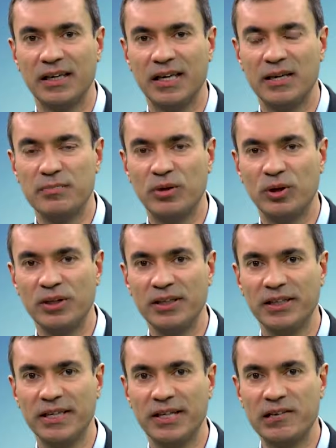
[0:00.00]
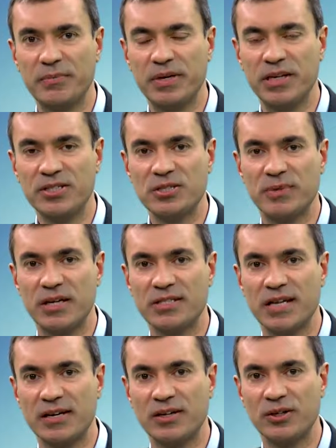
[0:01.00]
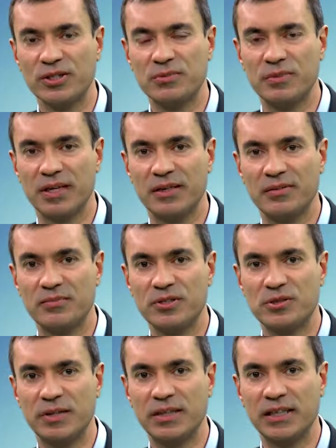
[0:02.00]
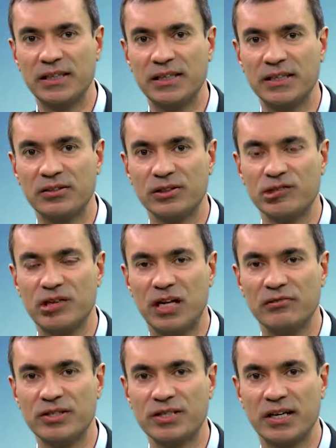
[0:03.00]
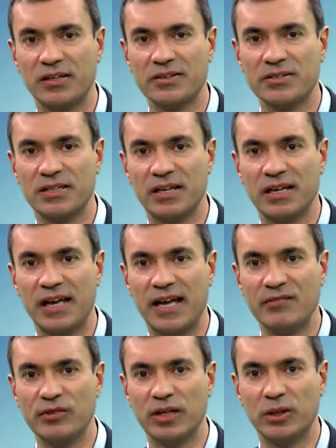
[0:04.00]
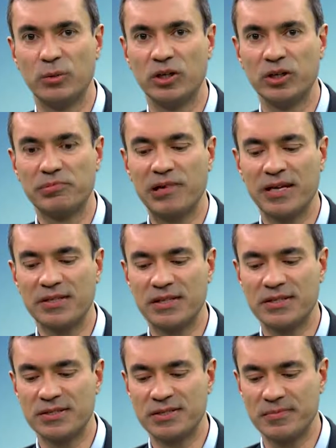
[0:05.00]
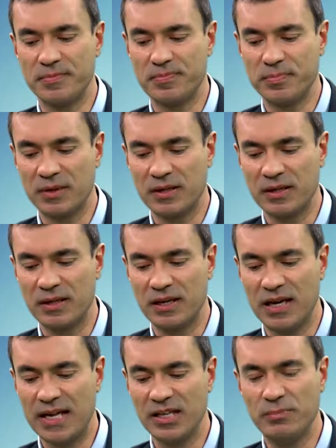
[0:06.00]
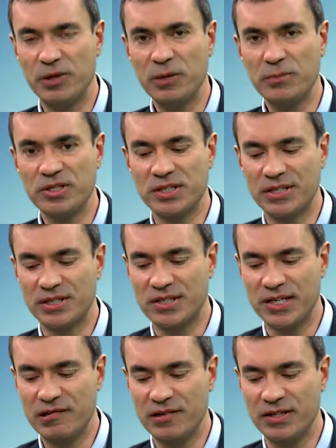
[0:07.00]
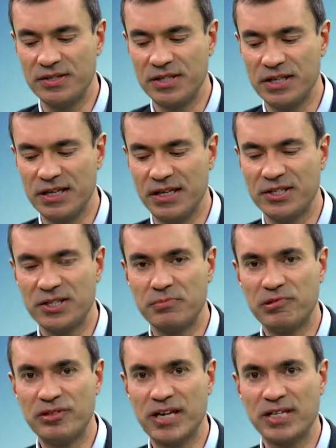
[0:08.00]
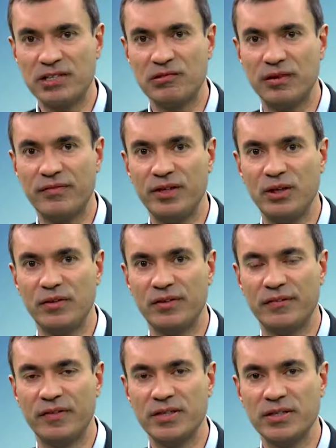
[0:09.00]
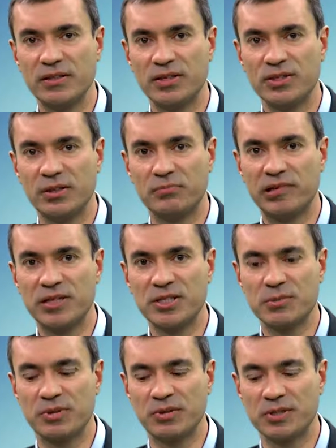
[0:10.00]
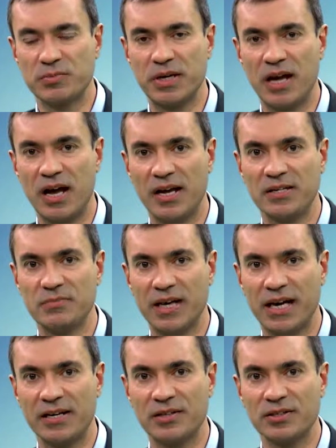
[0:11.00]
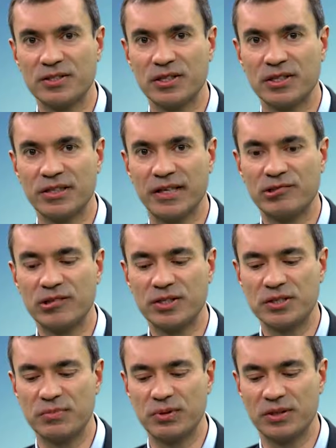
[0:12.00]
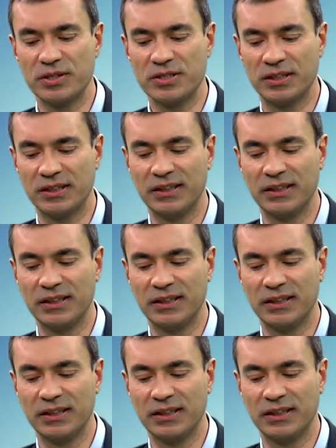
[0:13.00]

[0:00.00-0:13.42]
Importantly, there appears to be a dichotomy between the clinical trial results and real-world practice. And the purpose of this series is to present a review of the physiological principles behind mechanical circulatory support